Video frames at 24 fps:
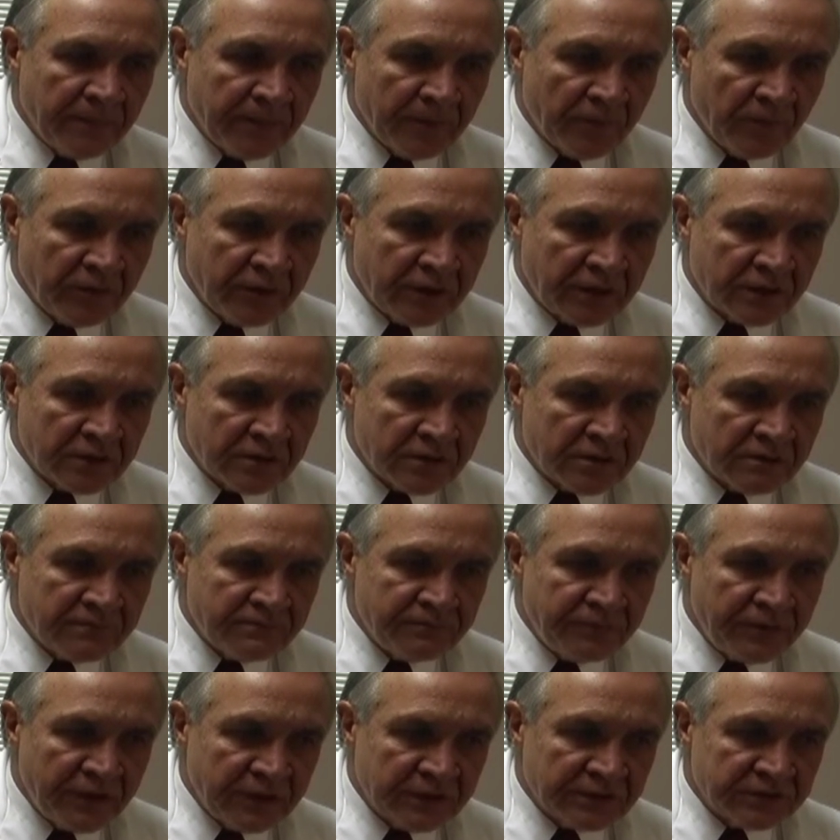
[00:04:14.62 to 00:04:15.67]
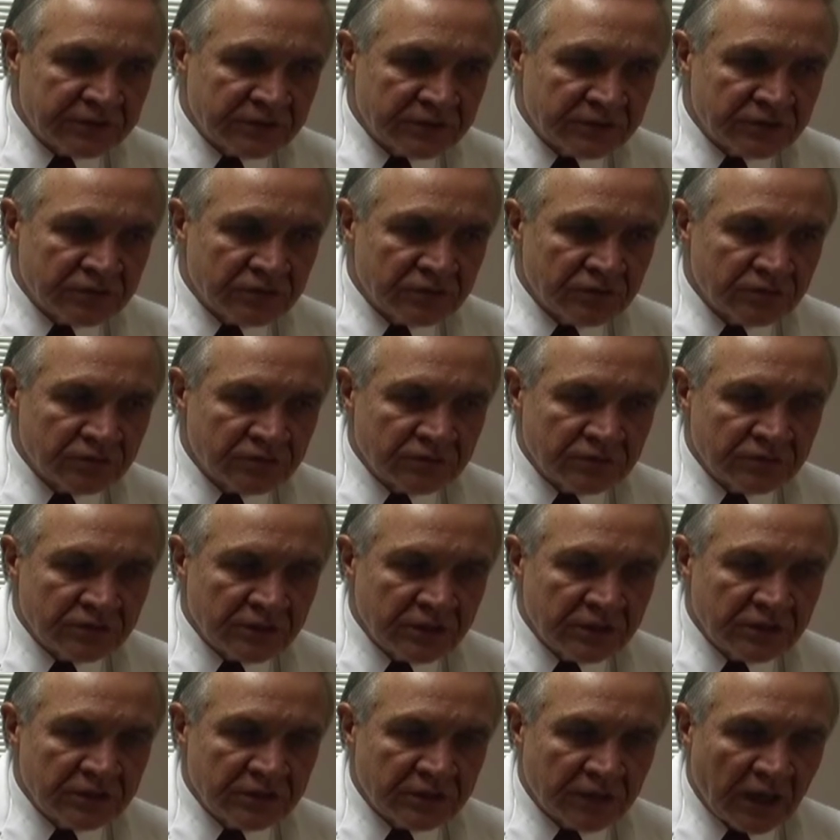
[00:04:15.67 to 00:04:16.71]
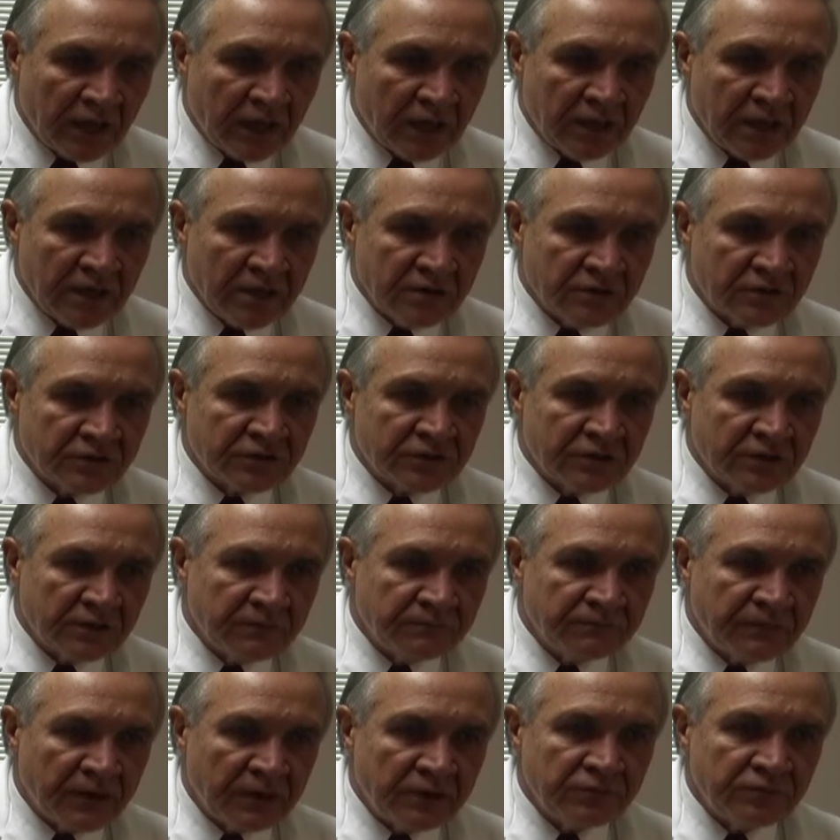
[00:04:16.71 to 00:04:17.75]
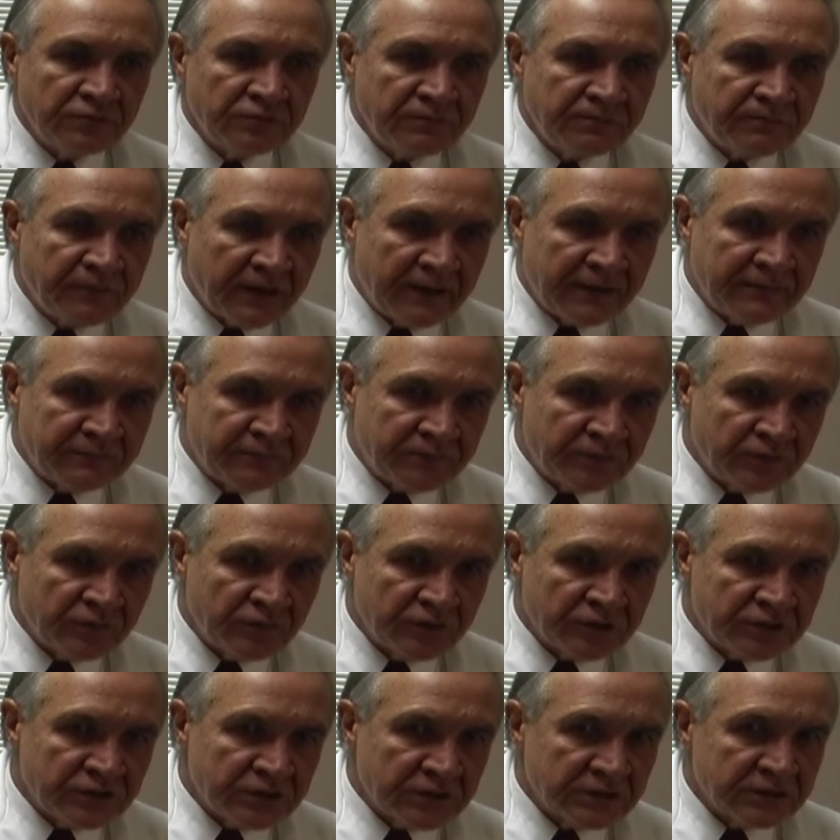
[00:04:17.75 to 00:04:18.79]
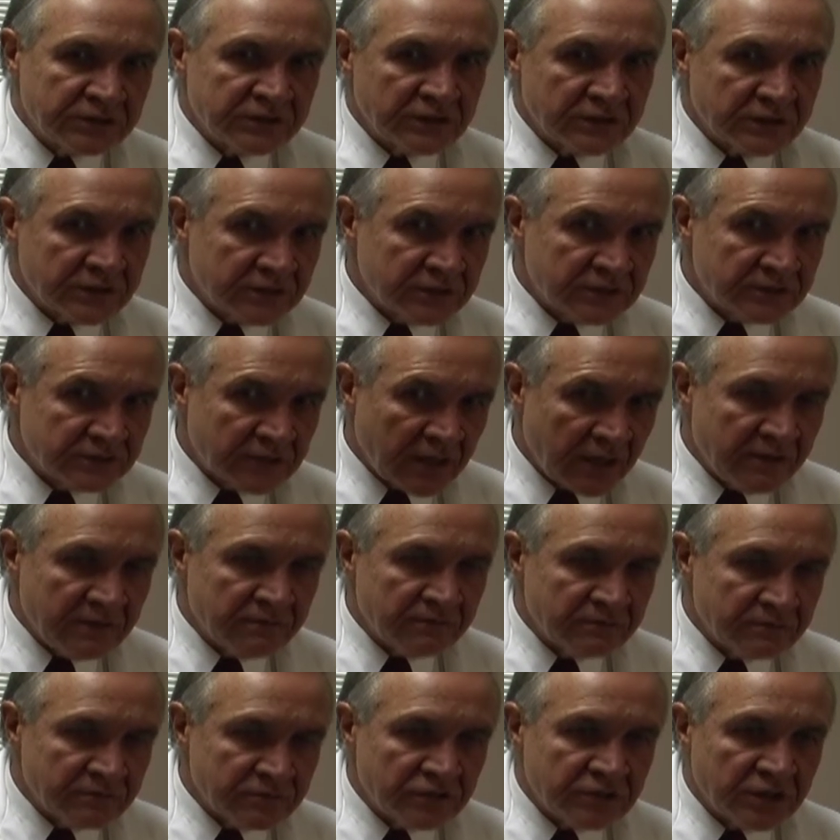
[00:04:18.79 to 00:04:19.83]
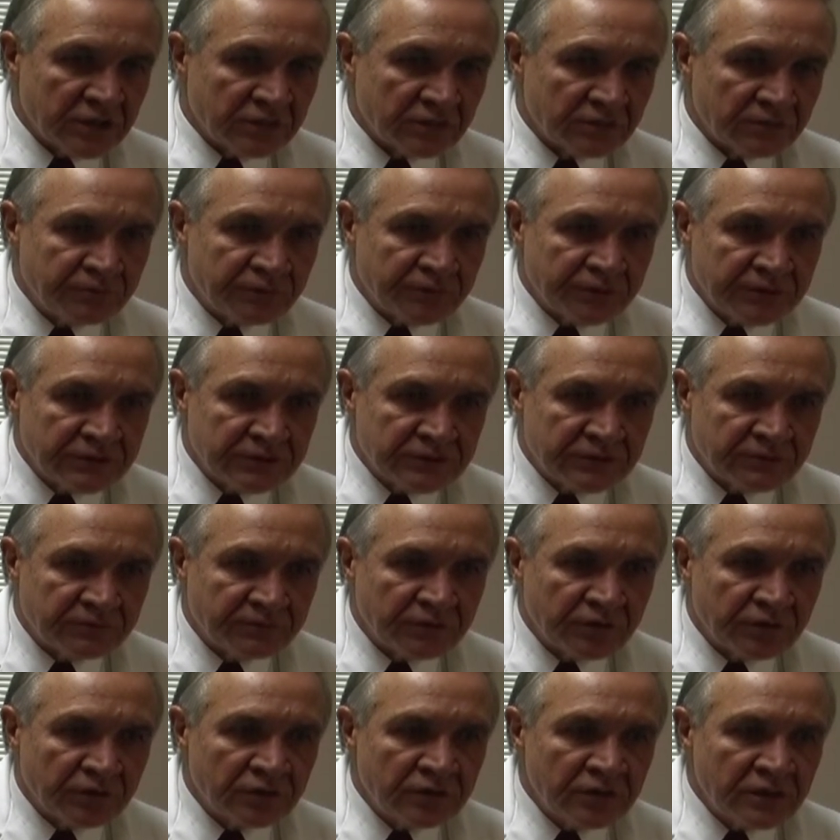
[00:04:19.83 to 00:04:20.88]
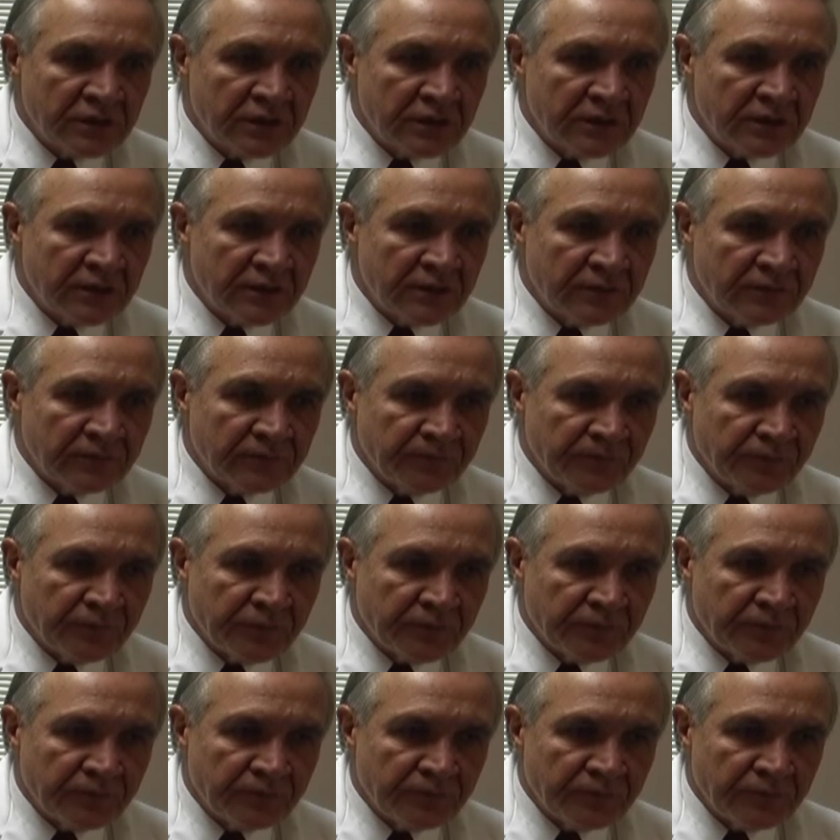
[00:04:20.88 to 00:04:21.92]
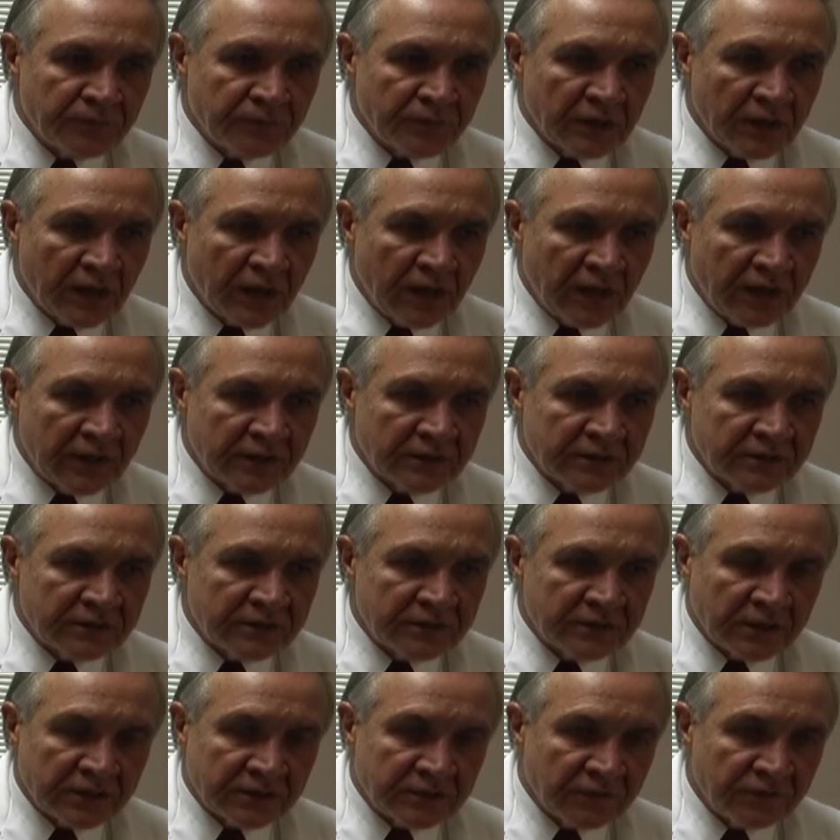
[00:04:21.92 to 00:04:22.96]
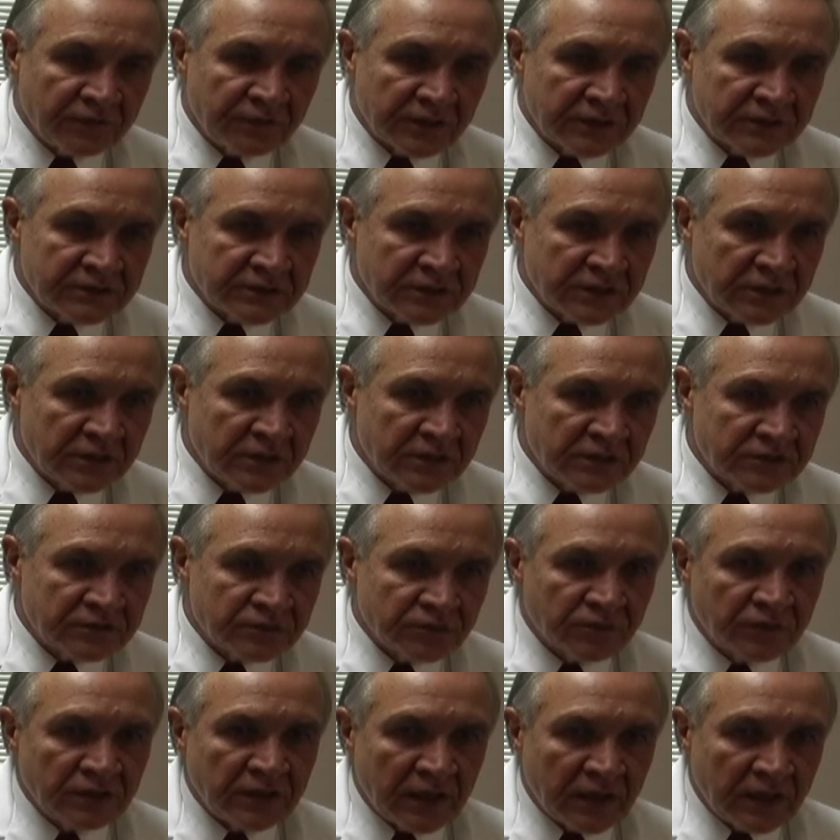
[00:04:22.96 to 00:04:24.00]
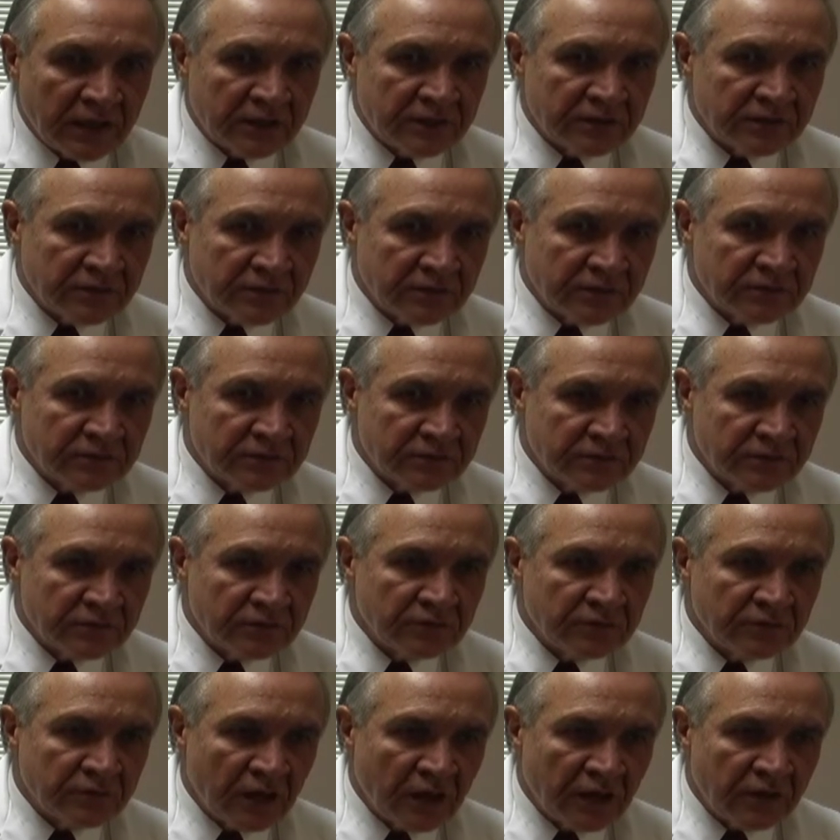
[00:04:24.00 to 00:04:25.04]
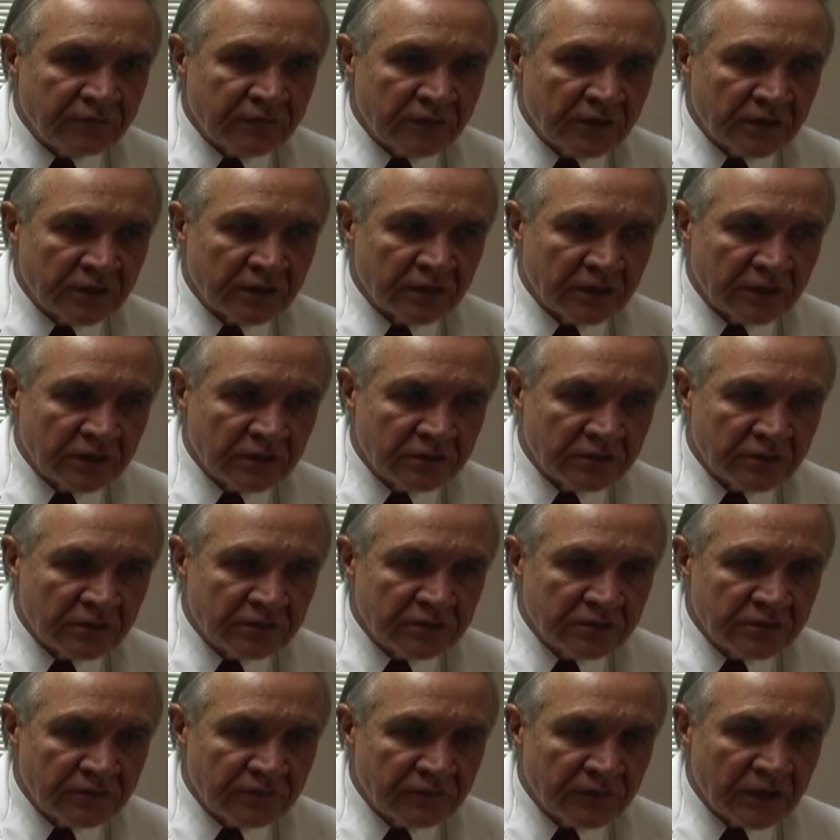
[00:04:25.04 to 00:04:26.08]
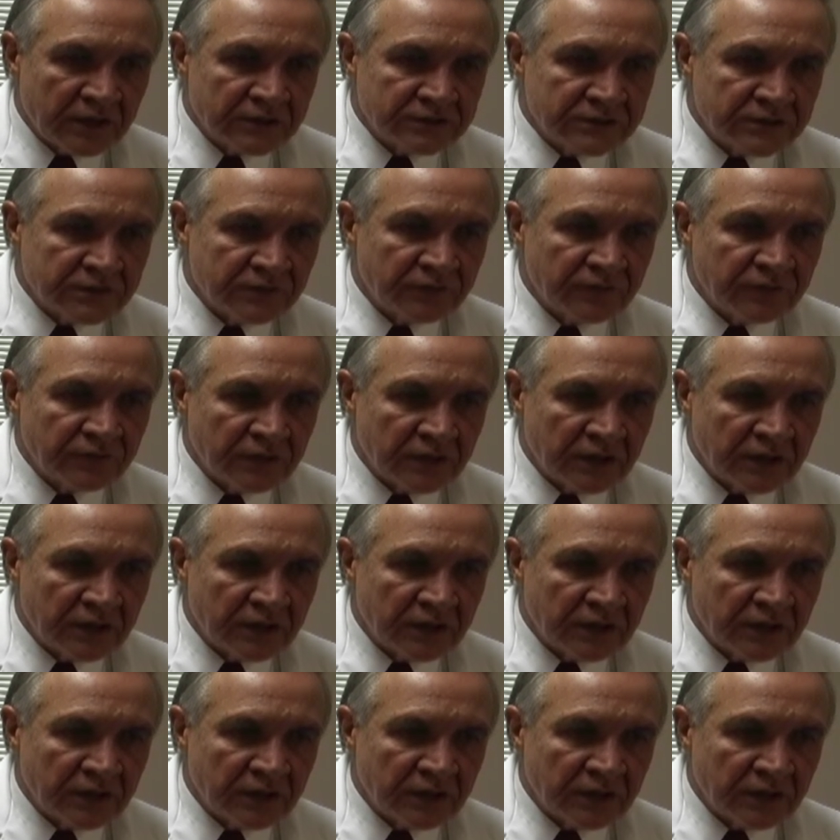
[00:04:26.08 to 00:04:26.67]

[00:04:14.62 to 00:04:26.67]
We can compare this to intra-aortic balloon pump, which is the same general principle, and the difference is we are having a non-invasive